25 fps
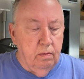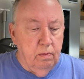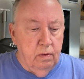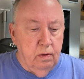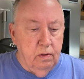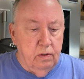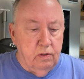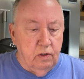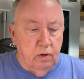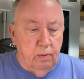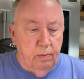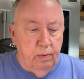
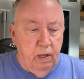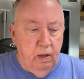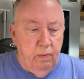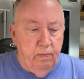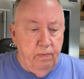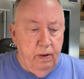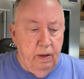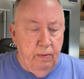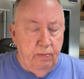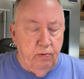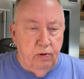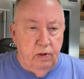so many
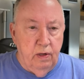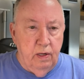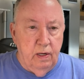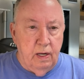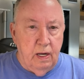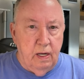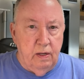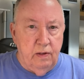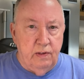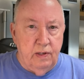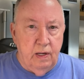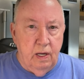people in the
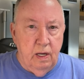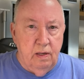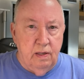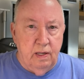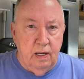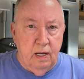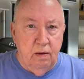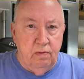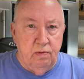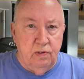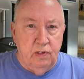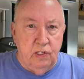United States
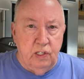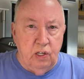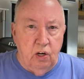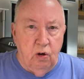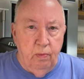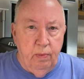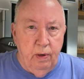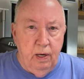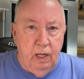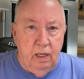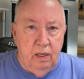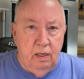have so
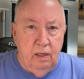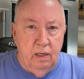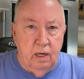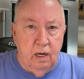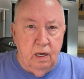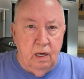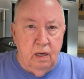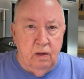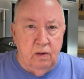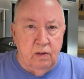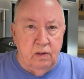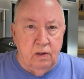many
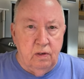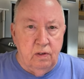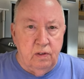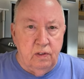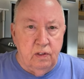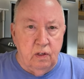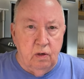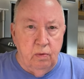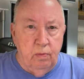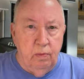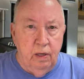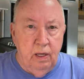guns. There's
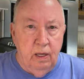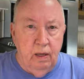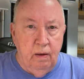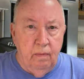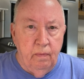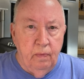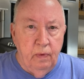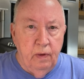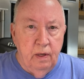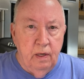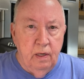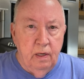so
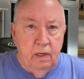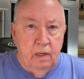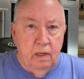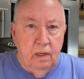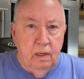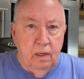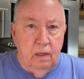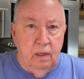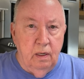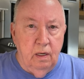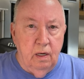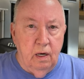many
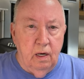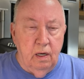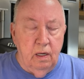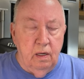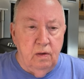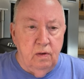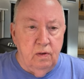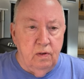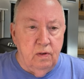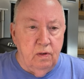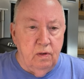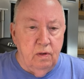
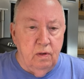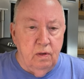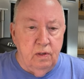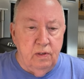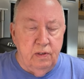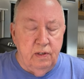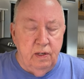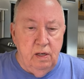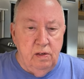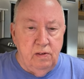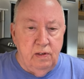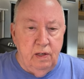guns,
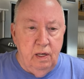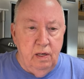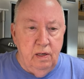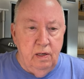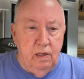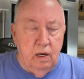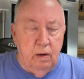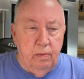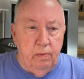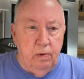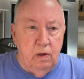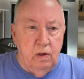
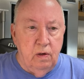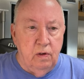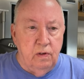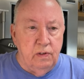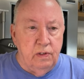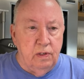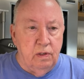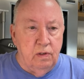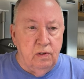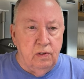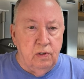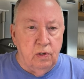
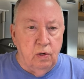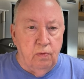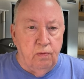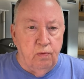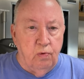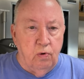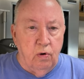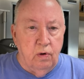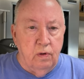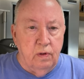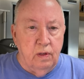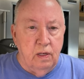CCWs and so
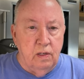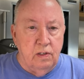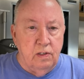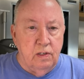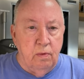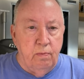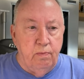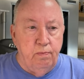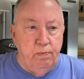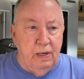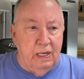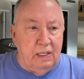forth. It's
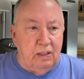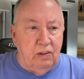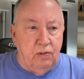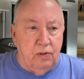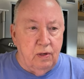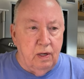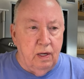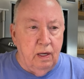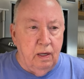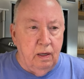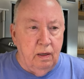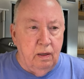a big
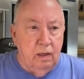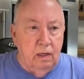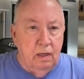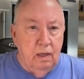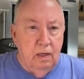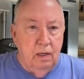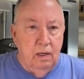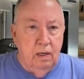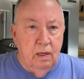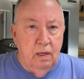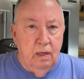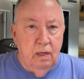thing
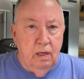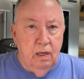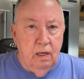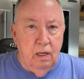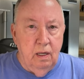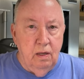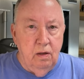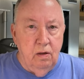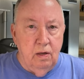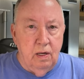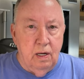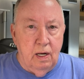
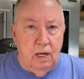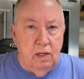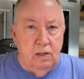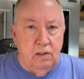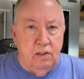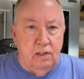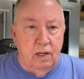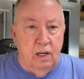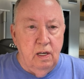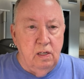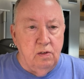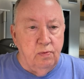in the United
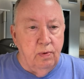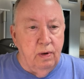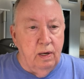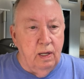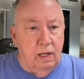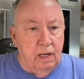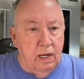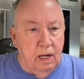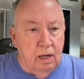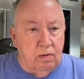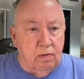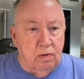States. But
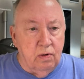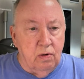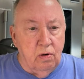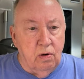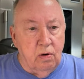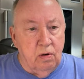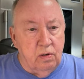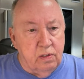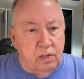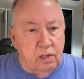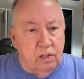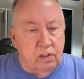in
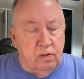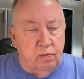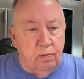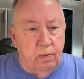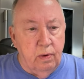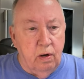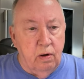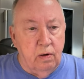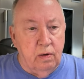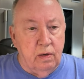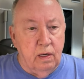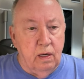Ecuador, it's a
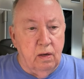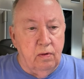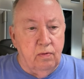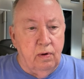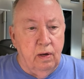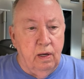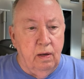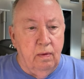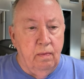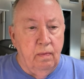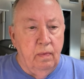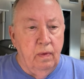small
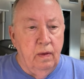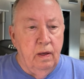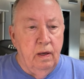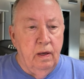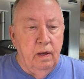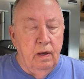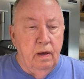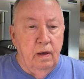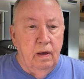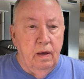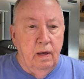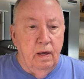country.
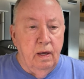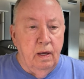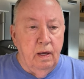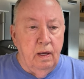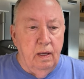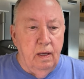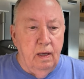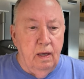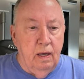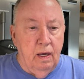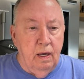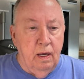
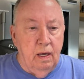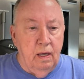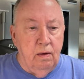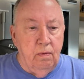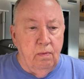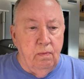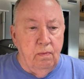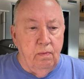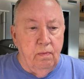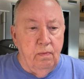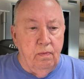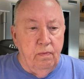
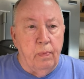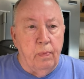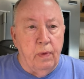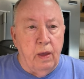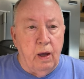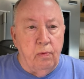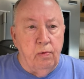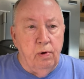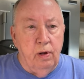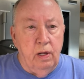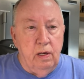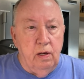And
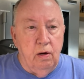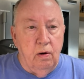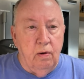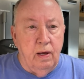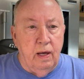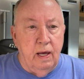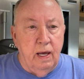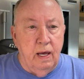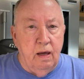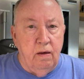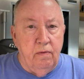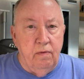I really don't
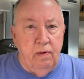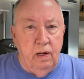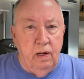have